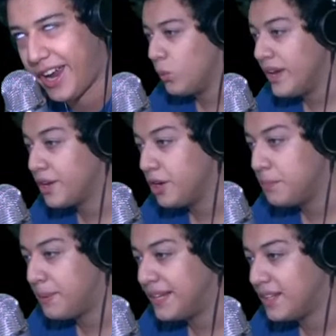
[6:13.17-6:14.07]
We
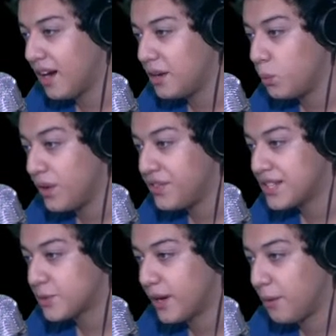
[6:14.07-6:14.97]
could be done with
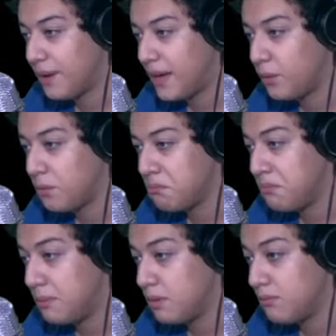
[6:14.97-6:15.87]
this realm, and
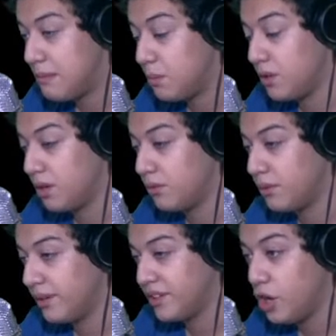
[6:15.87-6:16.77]
maybe we
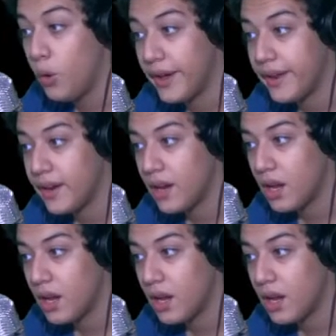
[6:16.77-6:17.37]
don't really know it,